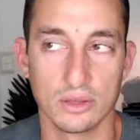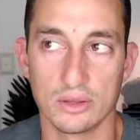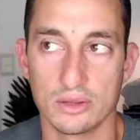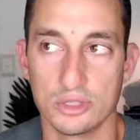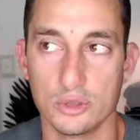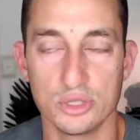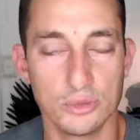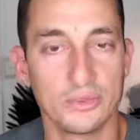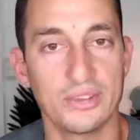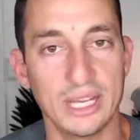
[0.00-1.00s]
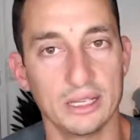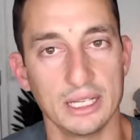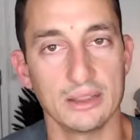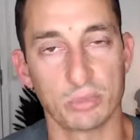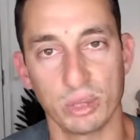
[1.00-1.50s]
you've seen it in
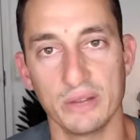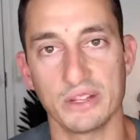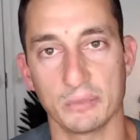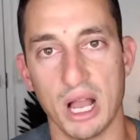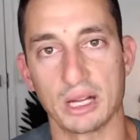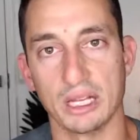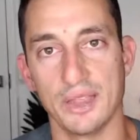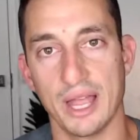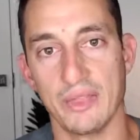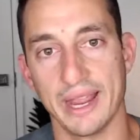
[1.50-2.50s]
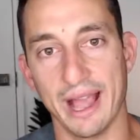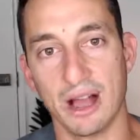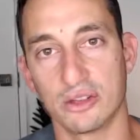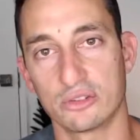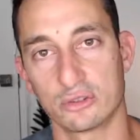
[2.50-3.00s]
the previous market that they are
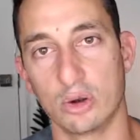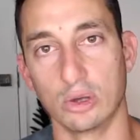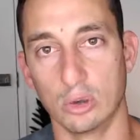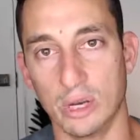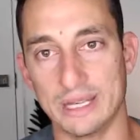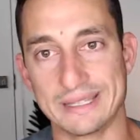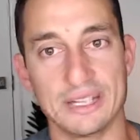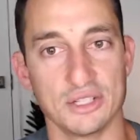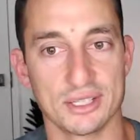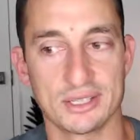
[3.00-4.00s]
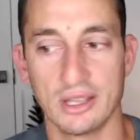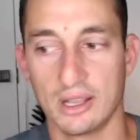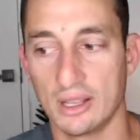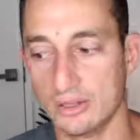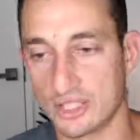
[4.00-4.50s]
strong coins. They're just
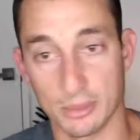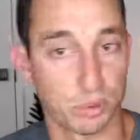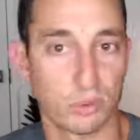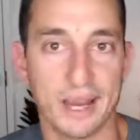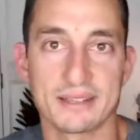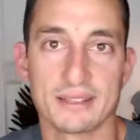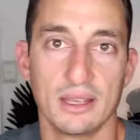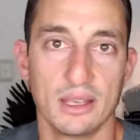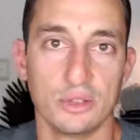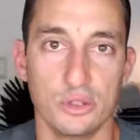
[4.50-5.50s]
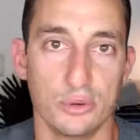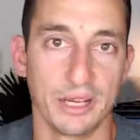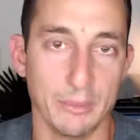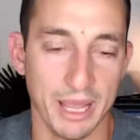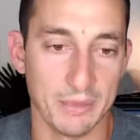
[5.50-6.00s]
suppressed during a
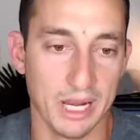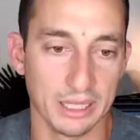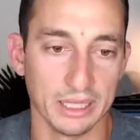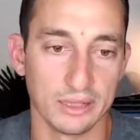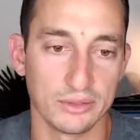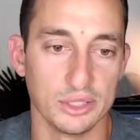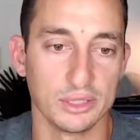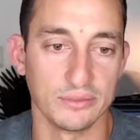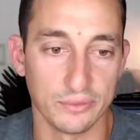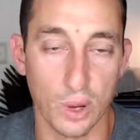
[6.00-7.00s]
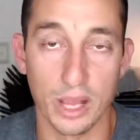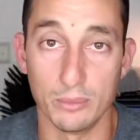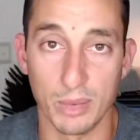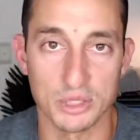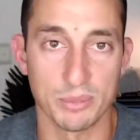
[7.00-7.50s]
bear market, so you can find
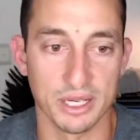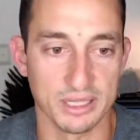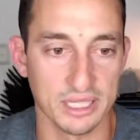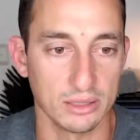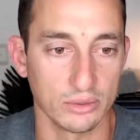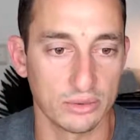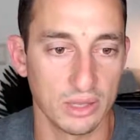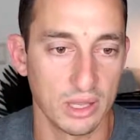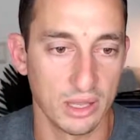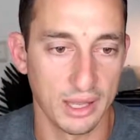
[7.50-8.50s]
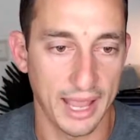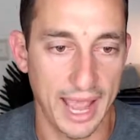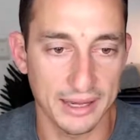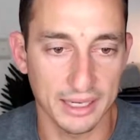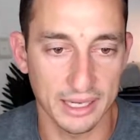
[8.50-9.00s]
much better deals. How
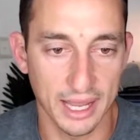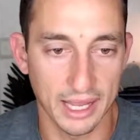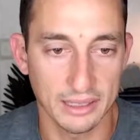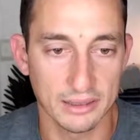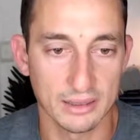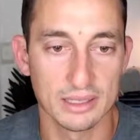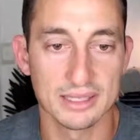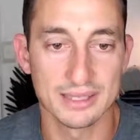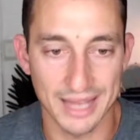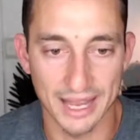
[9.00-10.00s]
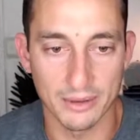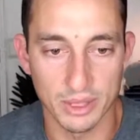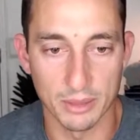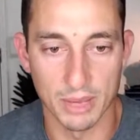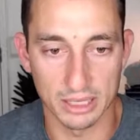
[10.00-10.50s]
to get ahead? Stay with
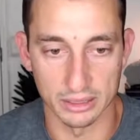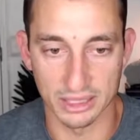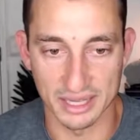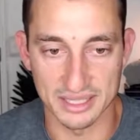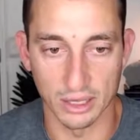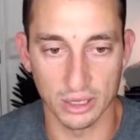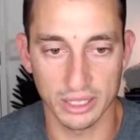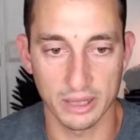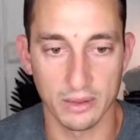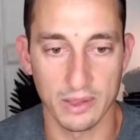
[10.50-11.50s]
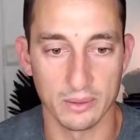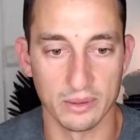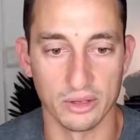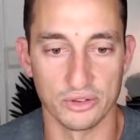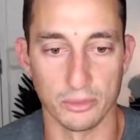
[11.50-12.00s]
the market. Like I said earlier,
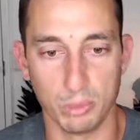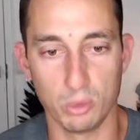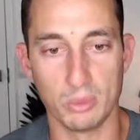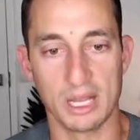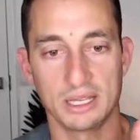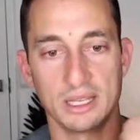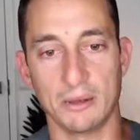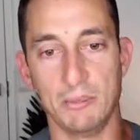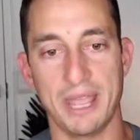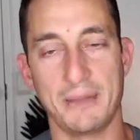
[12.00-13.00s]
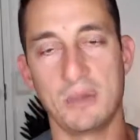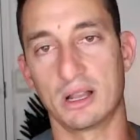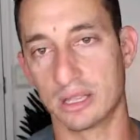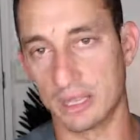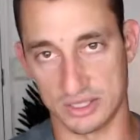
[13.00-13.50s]
whether it's a bull market, a bear
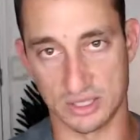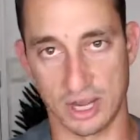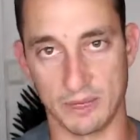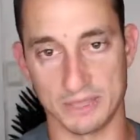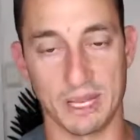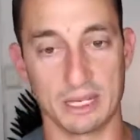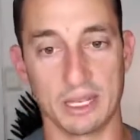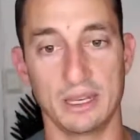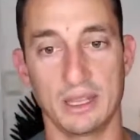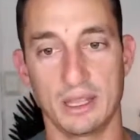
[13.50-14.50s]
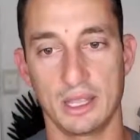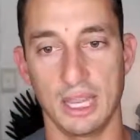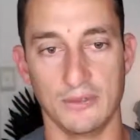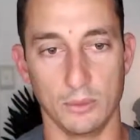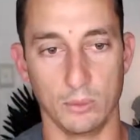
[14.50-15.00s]
market, a sideways market,
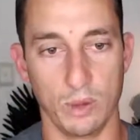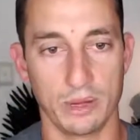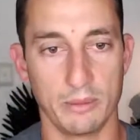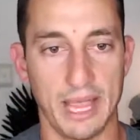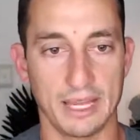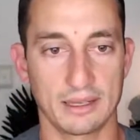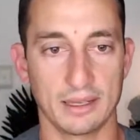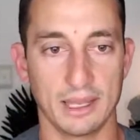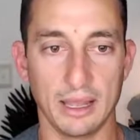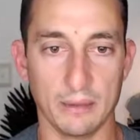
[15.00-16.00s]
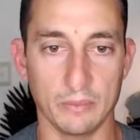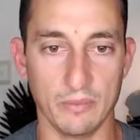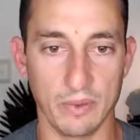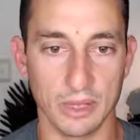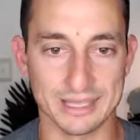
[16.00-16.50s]
if you want to make a
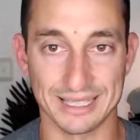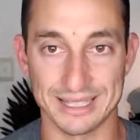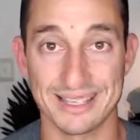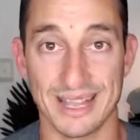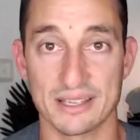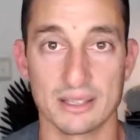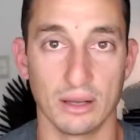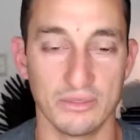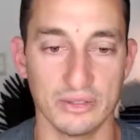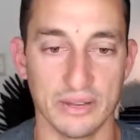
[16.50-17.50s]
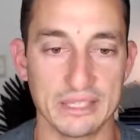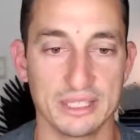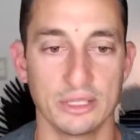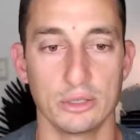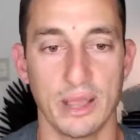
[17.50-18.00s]
success of
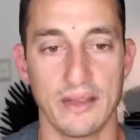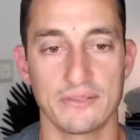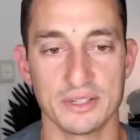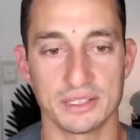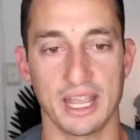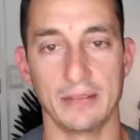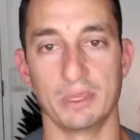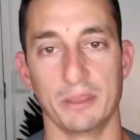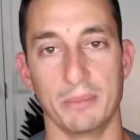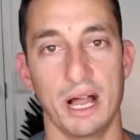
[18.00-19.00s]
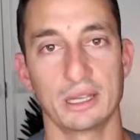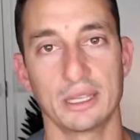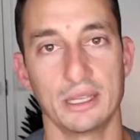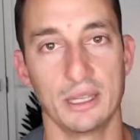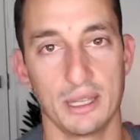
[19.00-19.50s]
investing, you have to stay with the
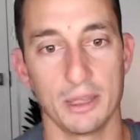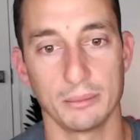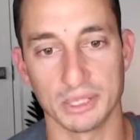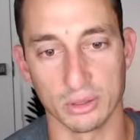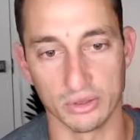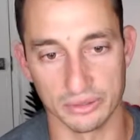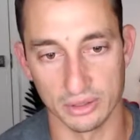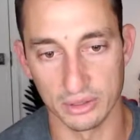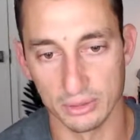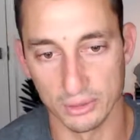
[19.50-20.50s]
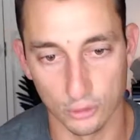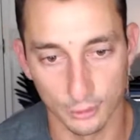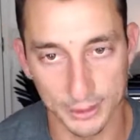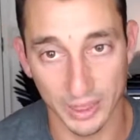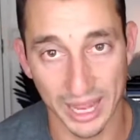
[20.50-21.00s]
market, because
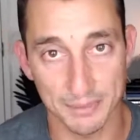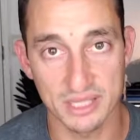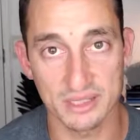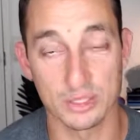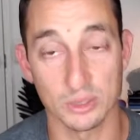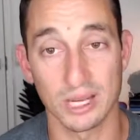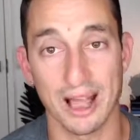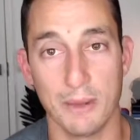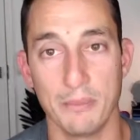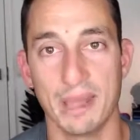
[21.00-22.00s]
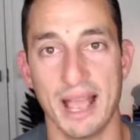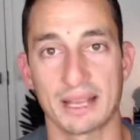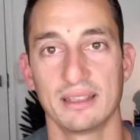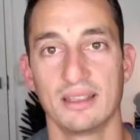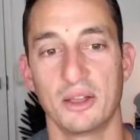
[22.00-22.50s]
normally what happens is you'll come back
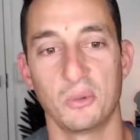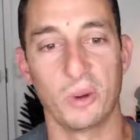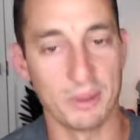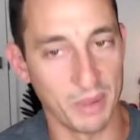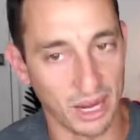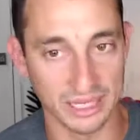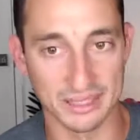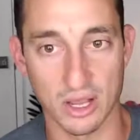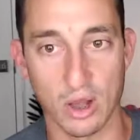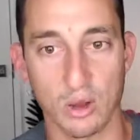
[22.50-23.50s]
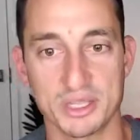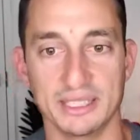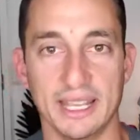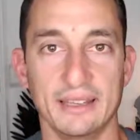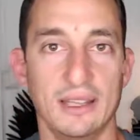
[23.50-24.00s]
when the market is hot
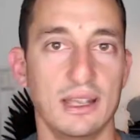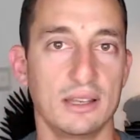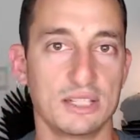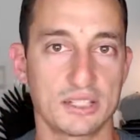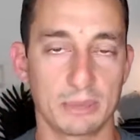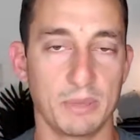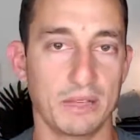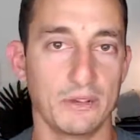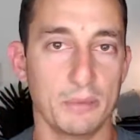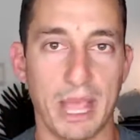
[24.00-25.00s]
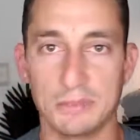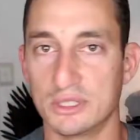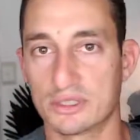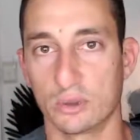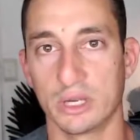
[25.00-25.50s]
again, just like many of you maybe
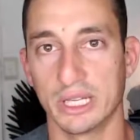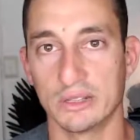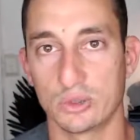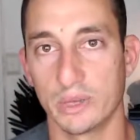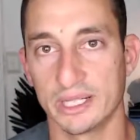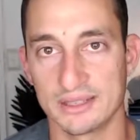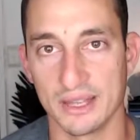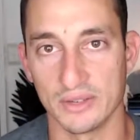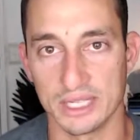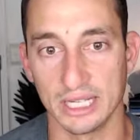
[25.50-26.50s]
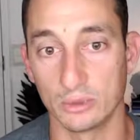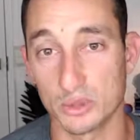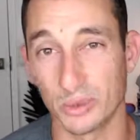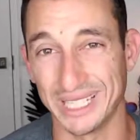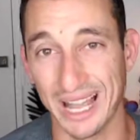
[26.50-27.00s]
saw it in 2017 or
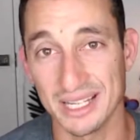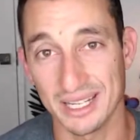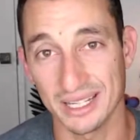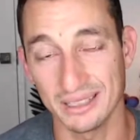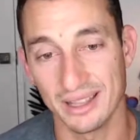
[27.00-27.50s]
2018,